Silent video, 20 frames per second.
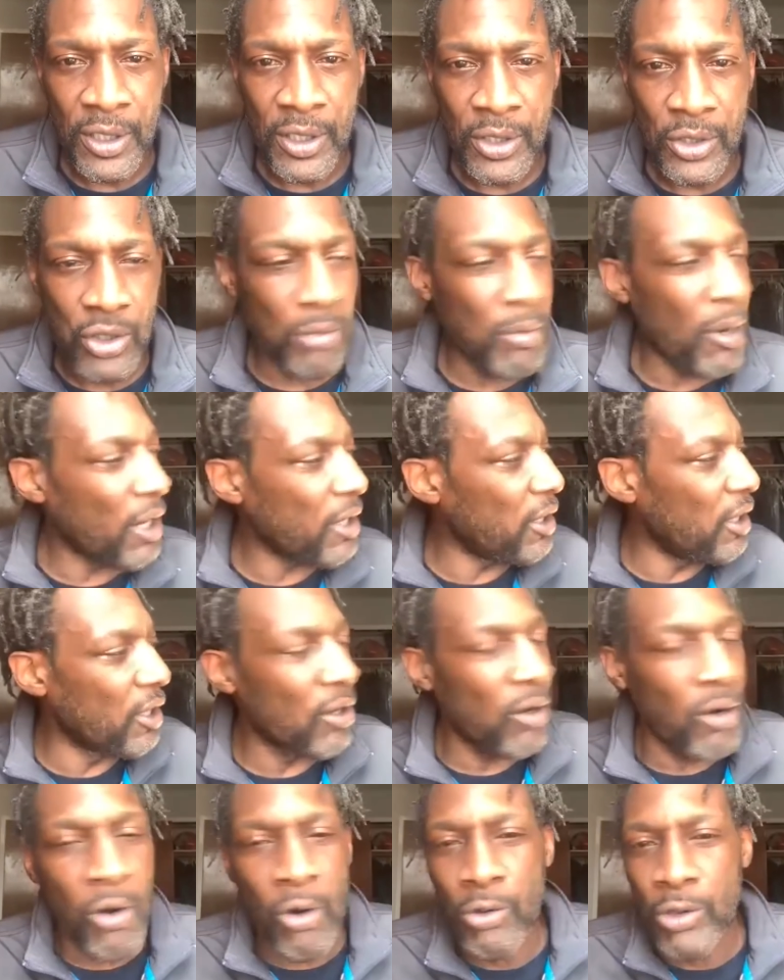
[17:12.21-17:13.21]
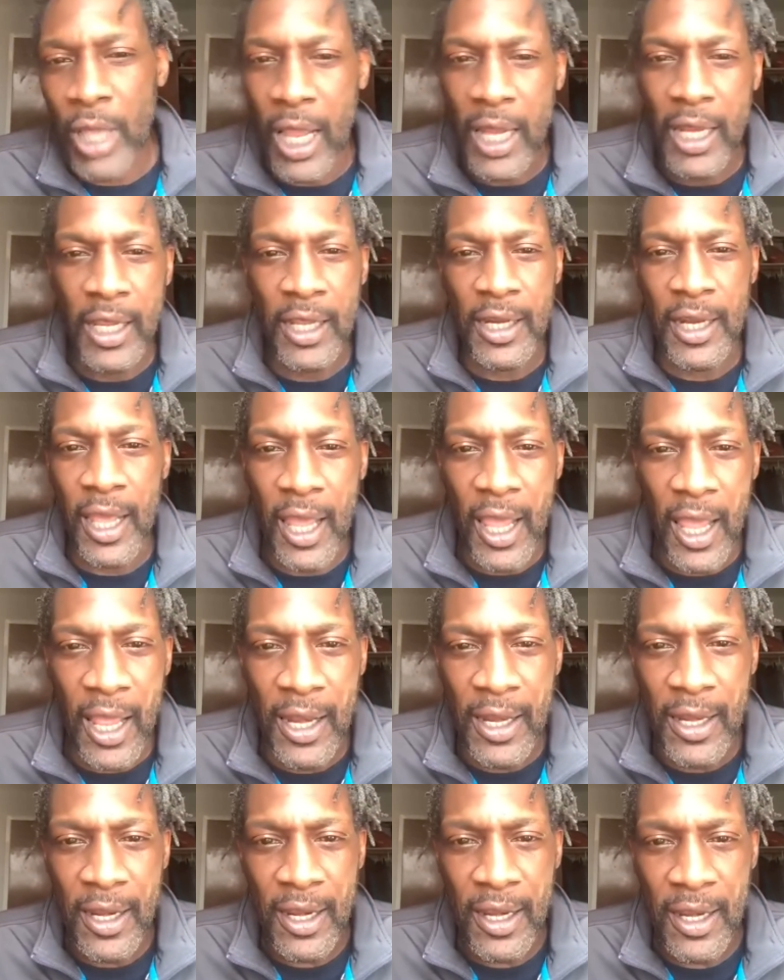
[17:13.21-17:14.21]
Somebody hit an old lady in the
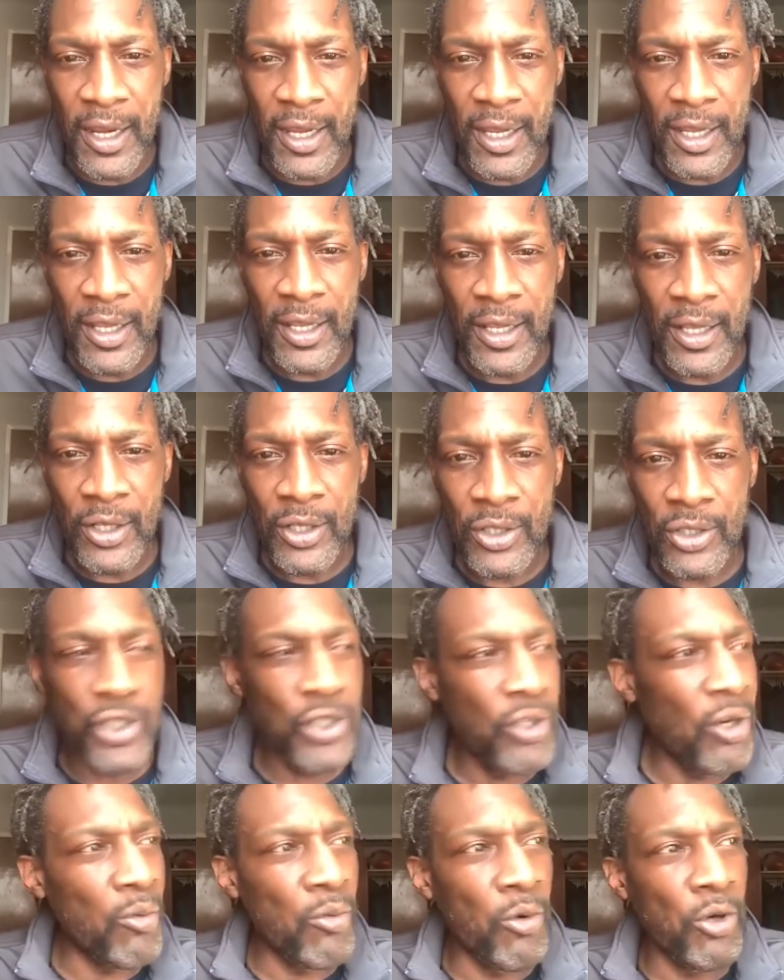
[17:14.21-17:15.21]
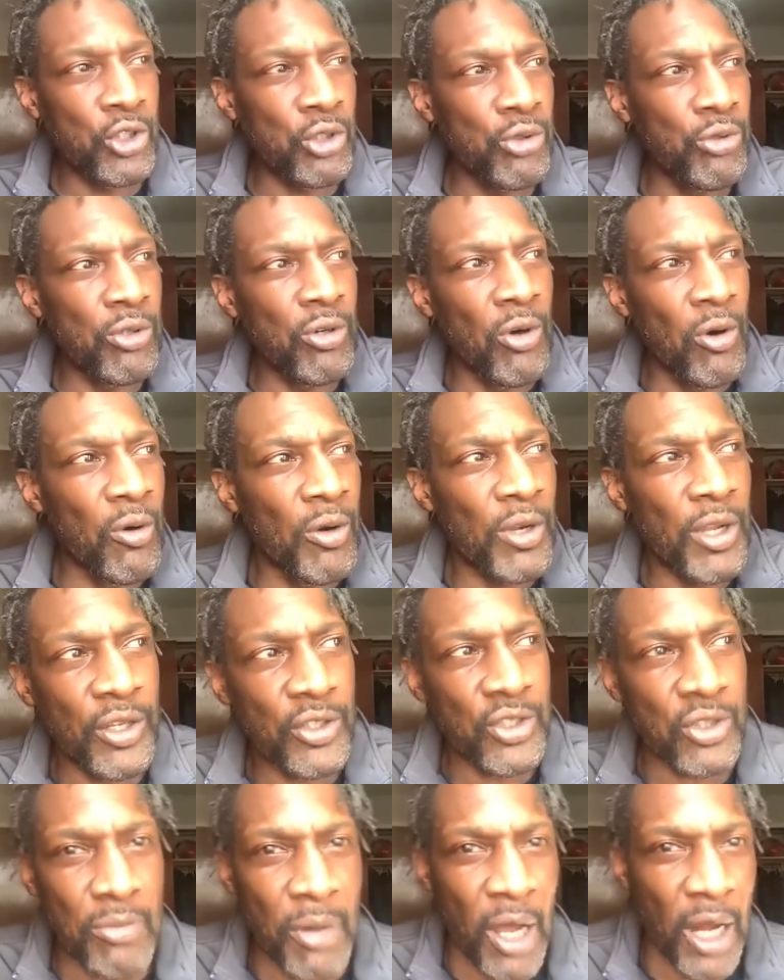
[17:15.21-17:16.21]
head. She don't want you to go and hit
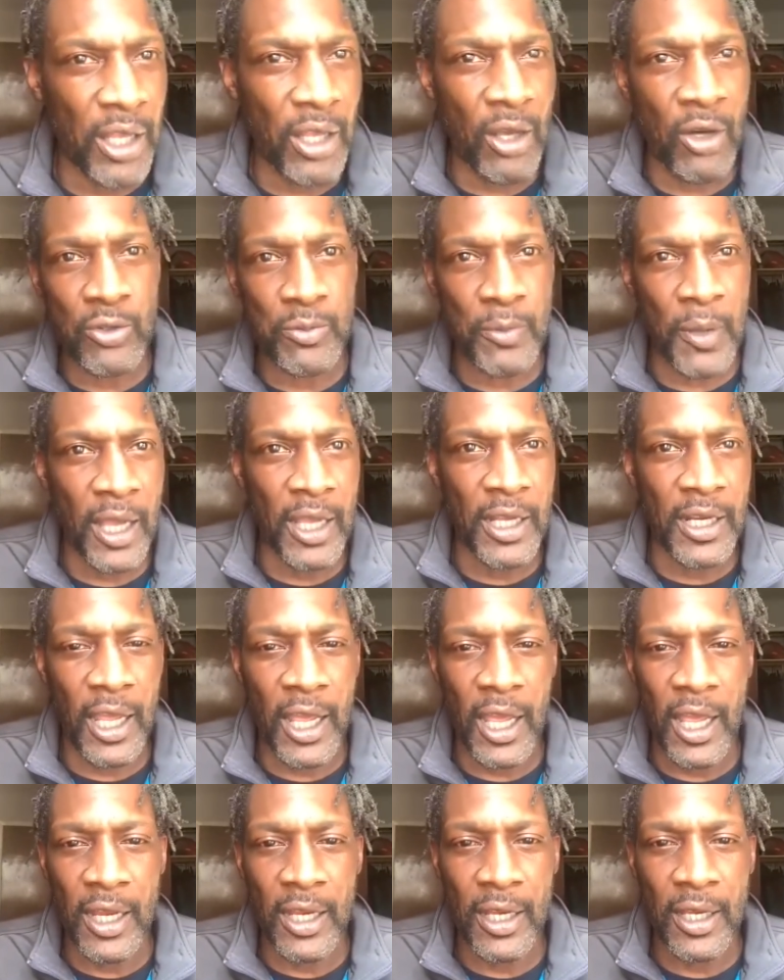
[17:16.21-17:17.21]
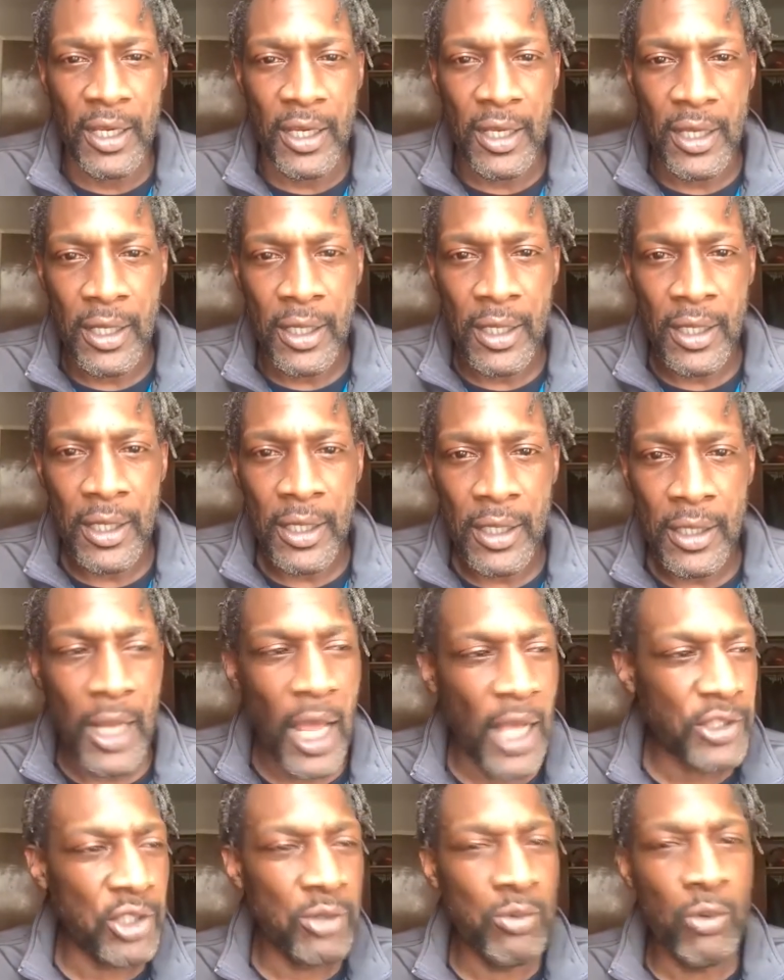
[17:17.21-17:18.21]
somebody else back in the head.
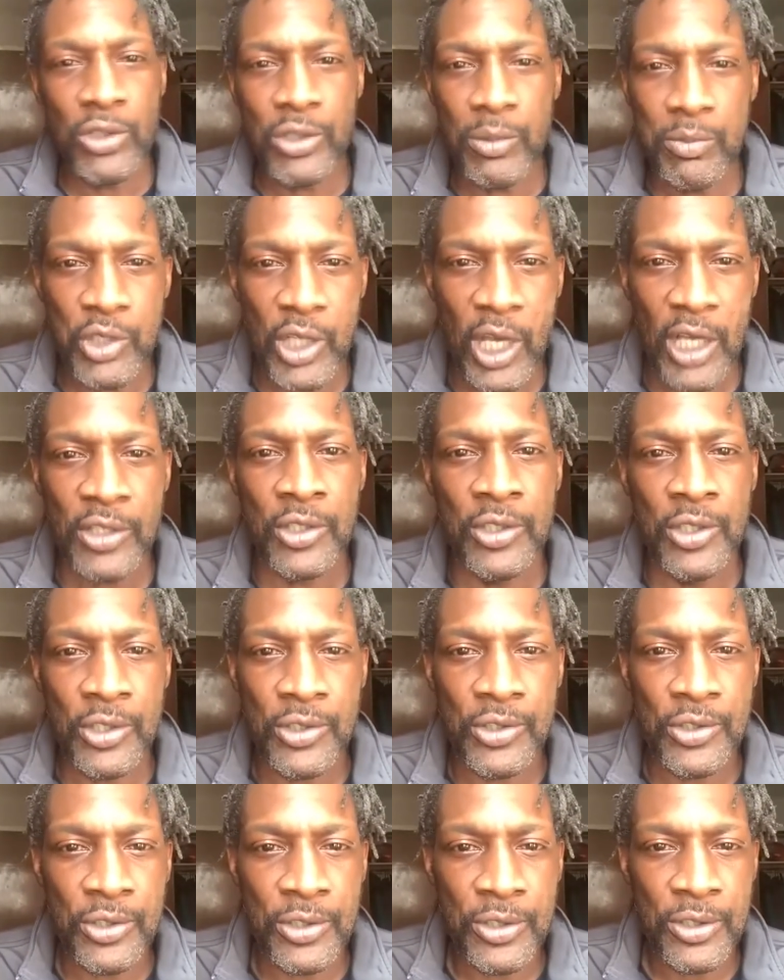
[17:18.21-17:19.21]
Nah, she wants some justice.